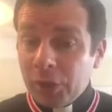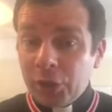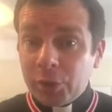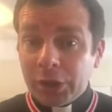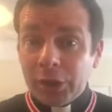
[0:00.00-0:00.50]

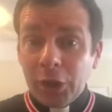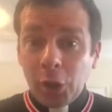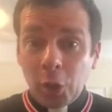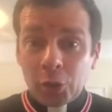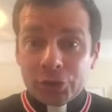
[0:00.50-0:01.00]
You can
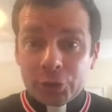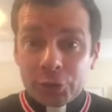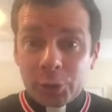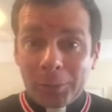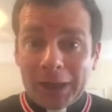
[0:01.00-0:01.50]
also
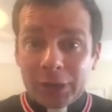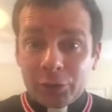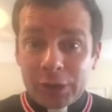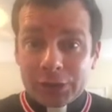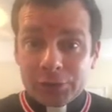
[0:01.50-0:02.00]
do a bank
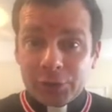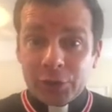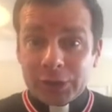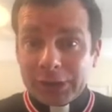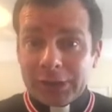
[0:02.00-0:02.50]

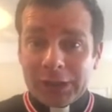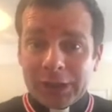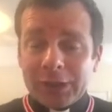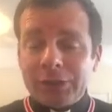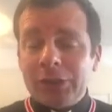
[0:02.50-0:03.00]
transfer, and the
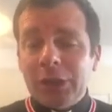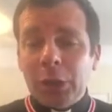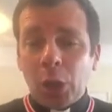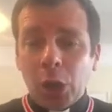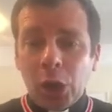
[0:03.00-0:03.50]
details
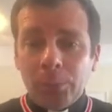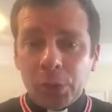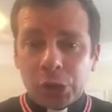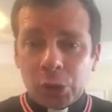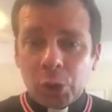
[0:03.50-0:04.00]
are
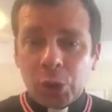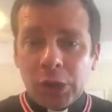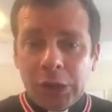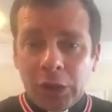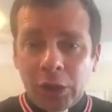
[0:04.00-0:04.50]
below
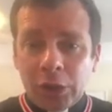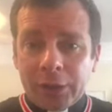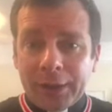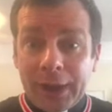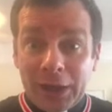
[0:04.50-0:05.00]

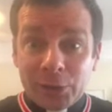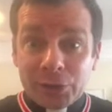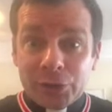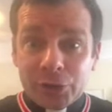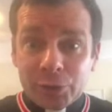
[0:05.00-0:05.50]
on how
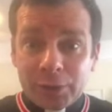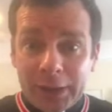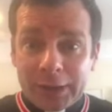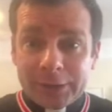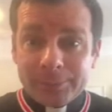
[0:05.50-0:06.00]
to do
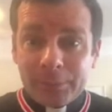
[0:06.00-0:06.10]
that.